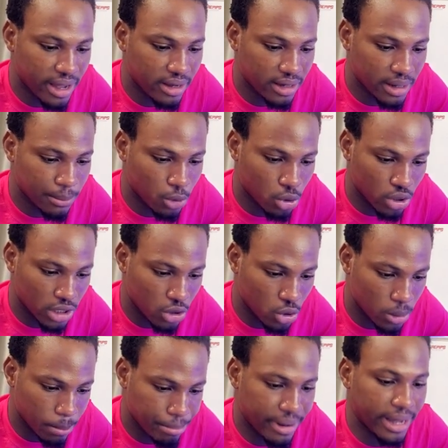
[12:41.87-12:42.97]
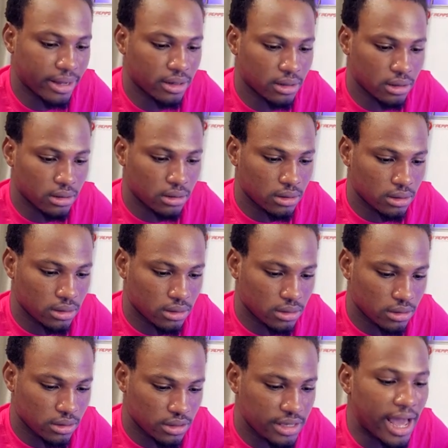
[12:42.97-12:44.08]
I'm gonna click on buy.
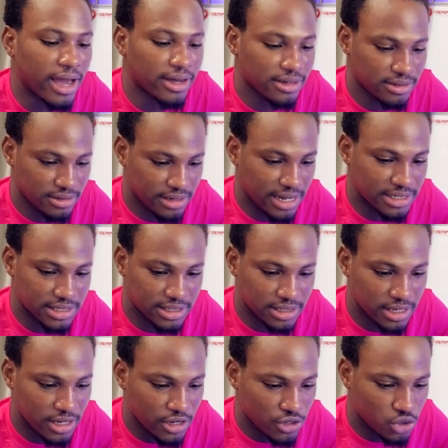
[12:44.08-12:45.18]
Yeah, that's it.